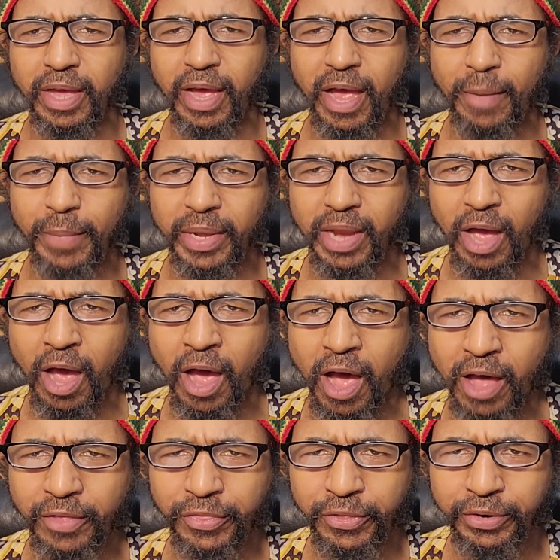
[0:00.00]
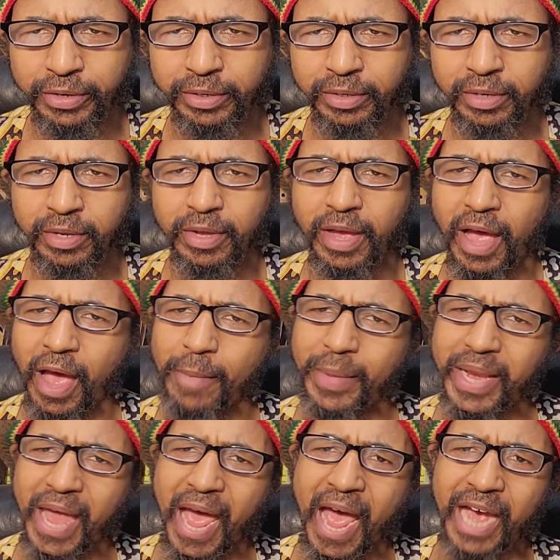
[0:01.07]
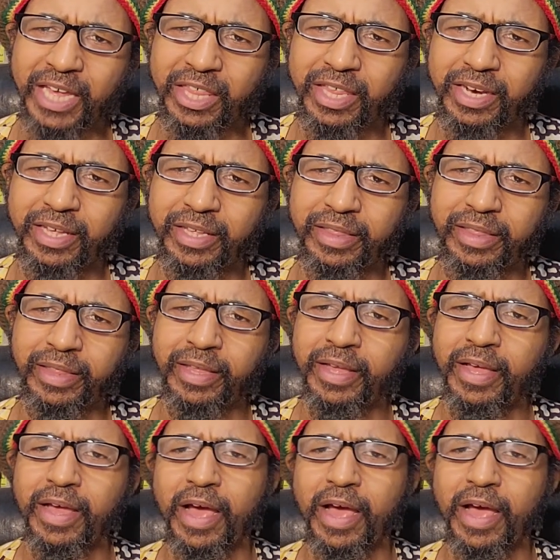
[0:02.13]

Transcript: I'm an author, I'm an actionist,